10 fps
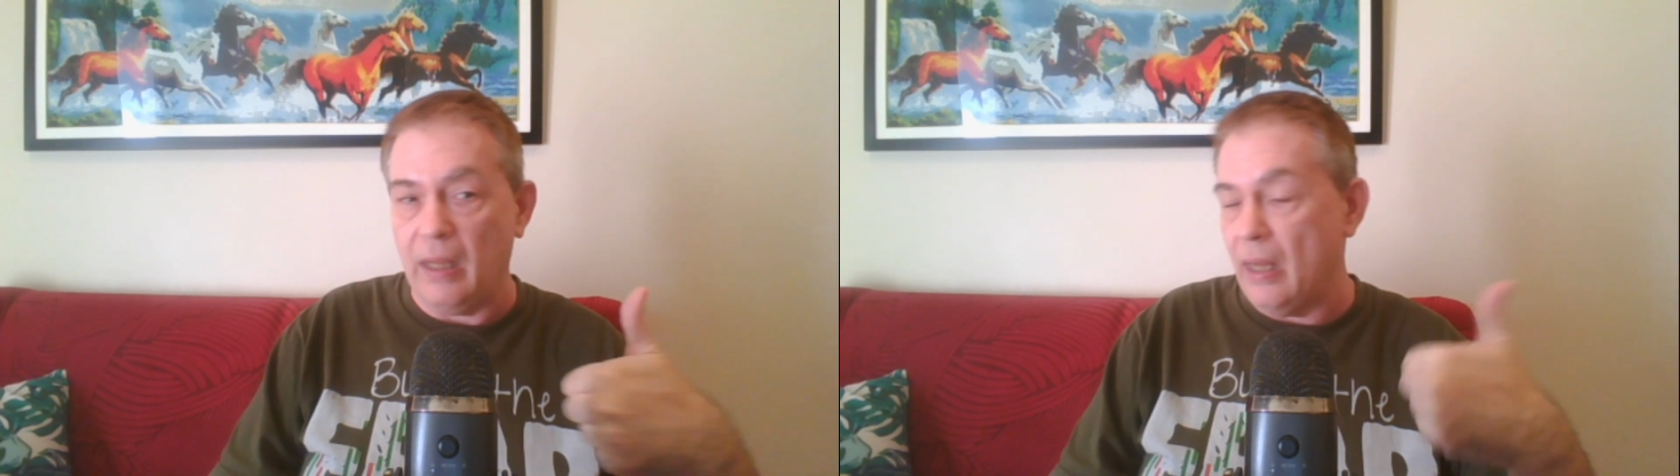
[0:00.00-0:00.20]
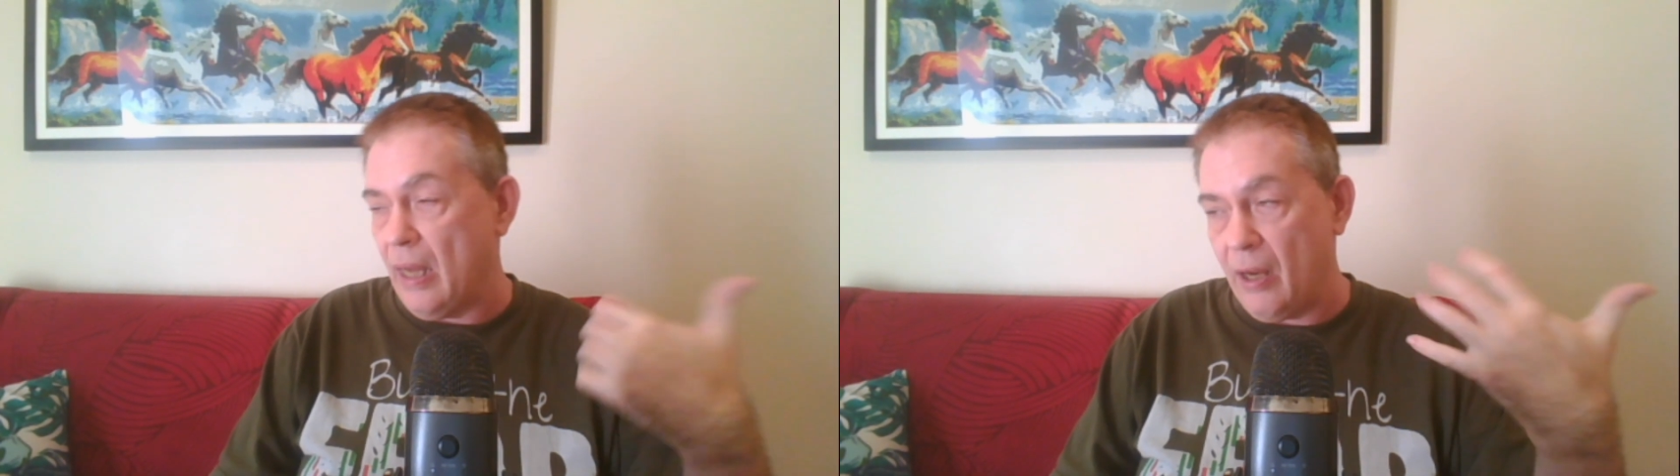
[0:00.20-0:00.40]

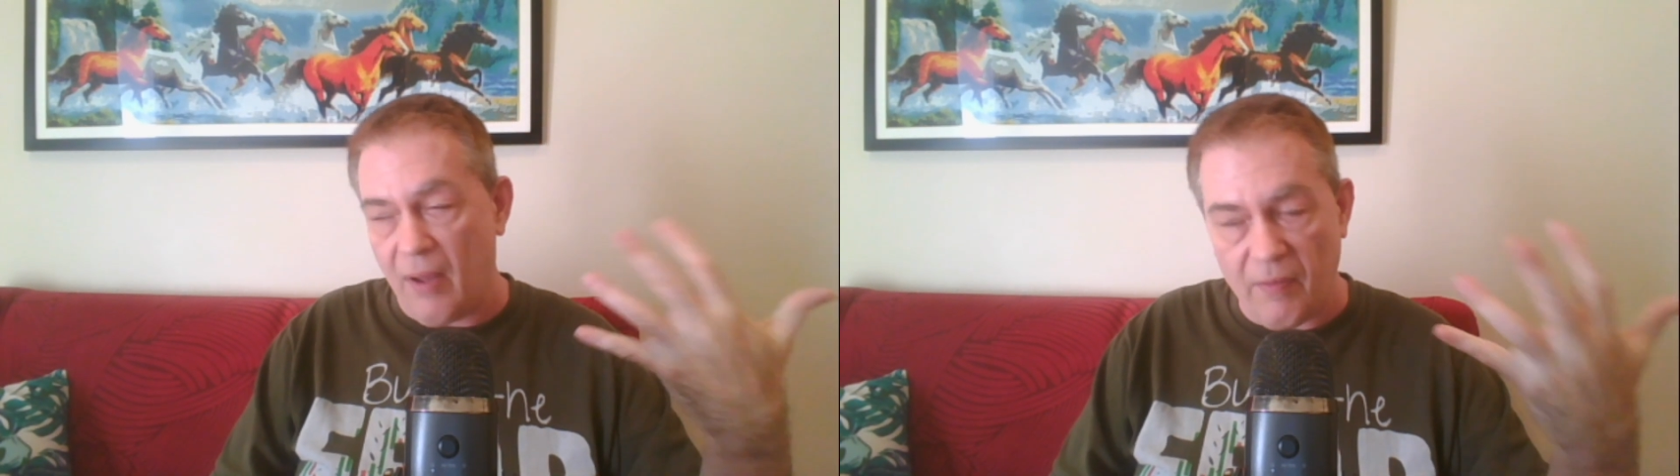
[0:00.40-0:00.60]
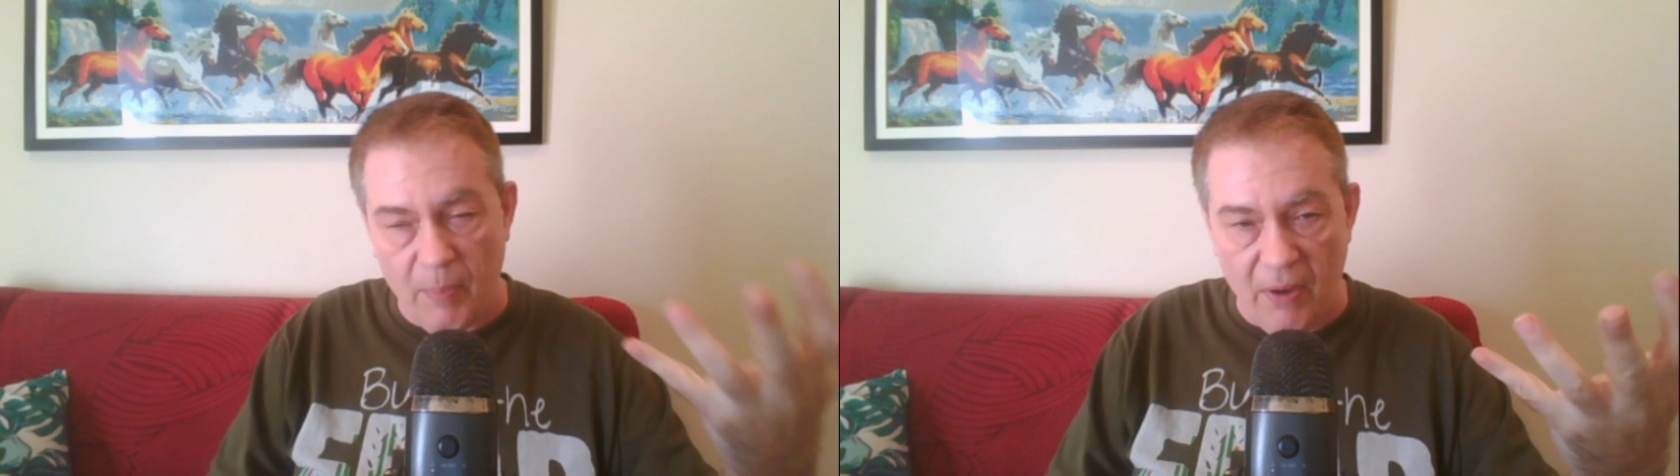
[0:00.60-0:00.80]
I don't
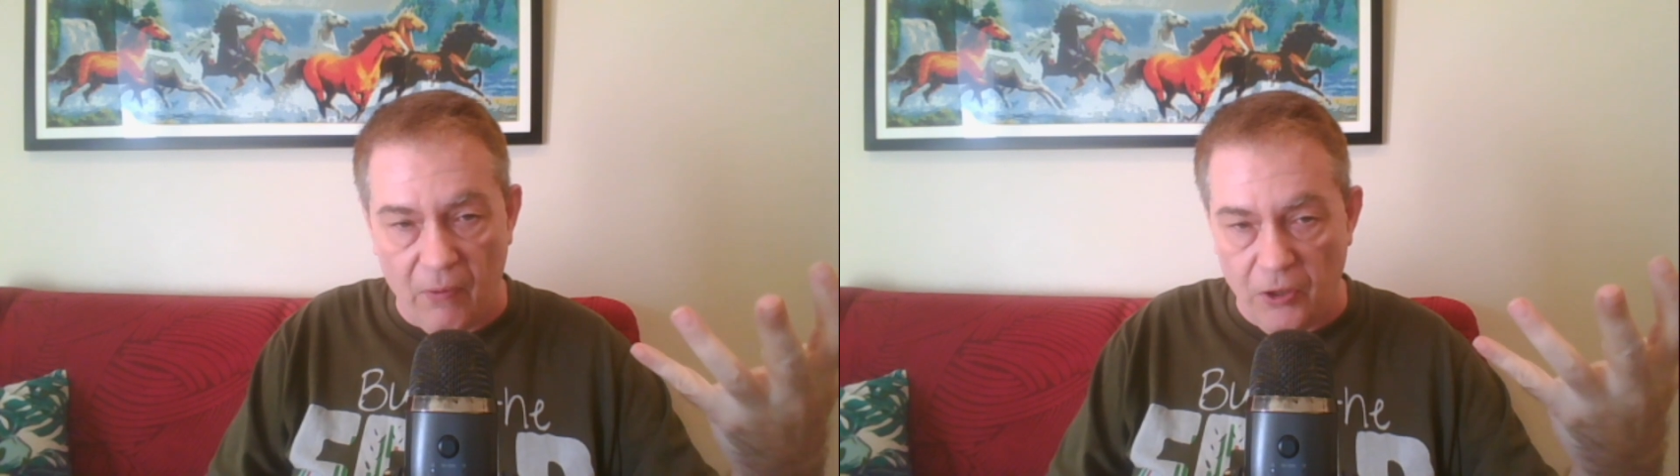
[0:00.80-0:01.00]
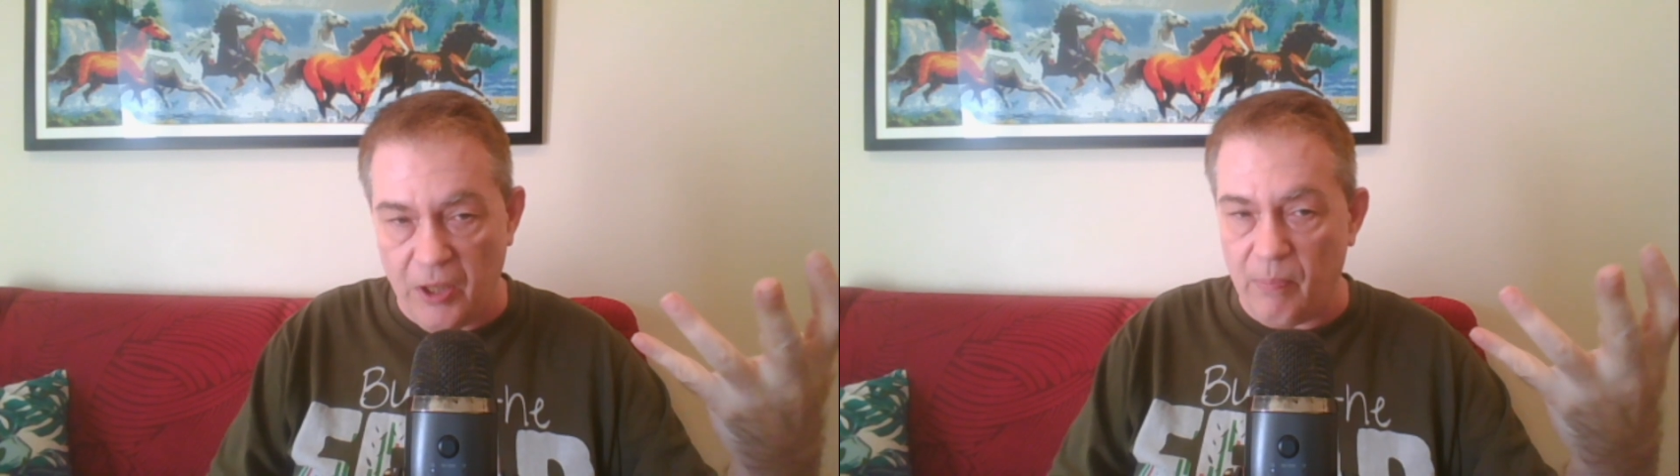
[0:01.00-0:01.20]
have to pay
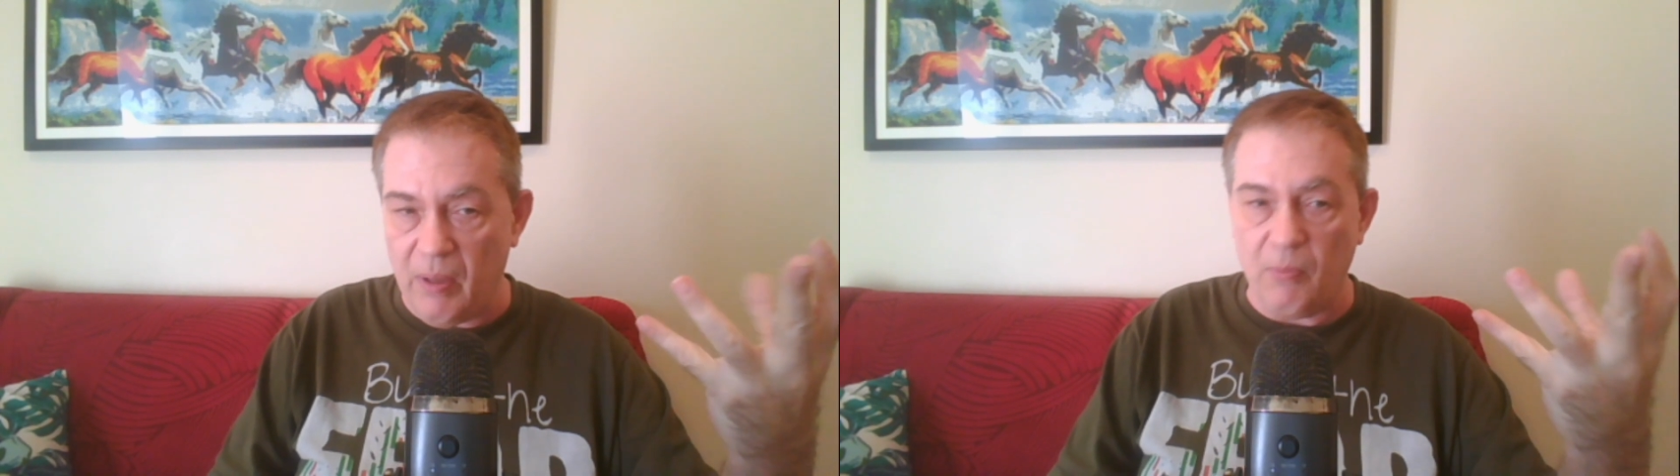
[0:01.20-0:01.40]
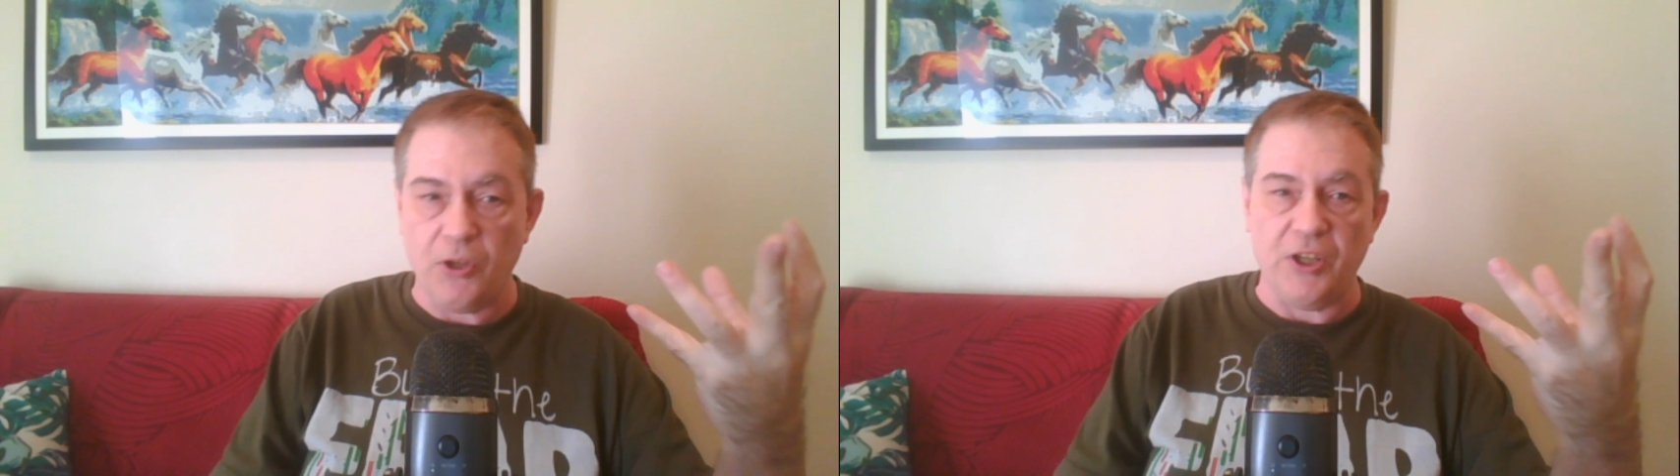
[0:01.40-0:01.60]
for gym
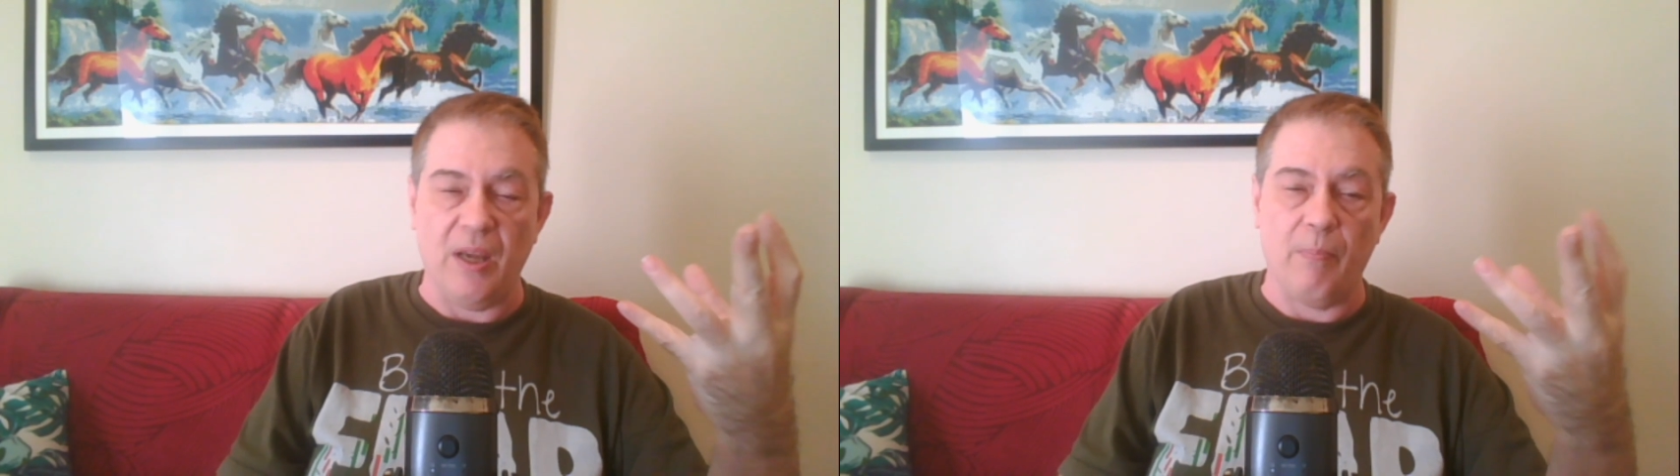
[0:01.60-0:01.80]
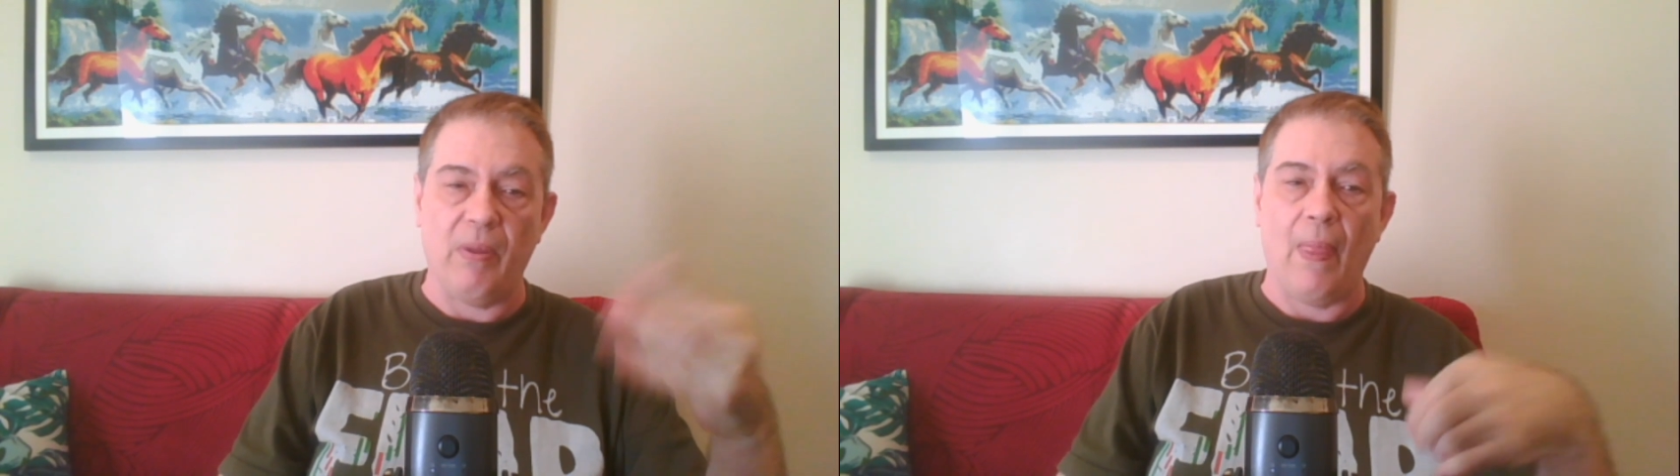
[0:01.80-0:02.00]

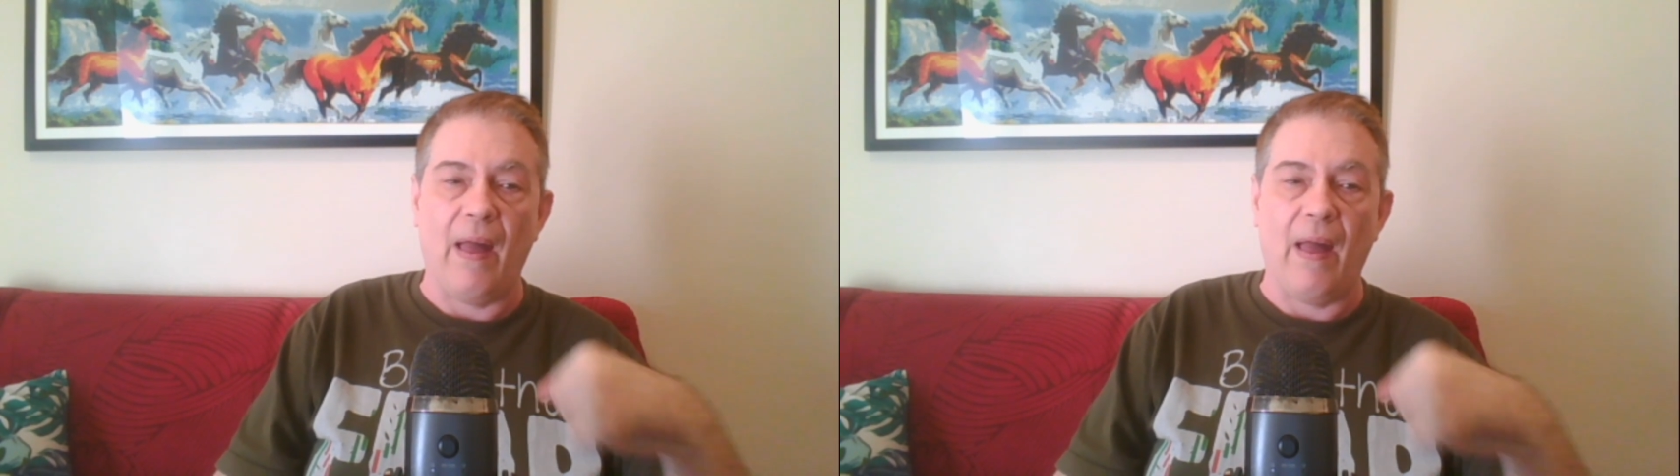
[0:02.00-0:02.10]
membership.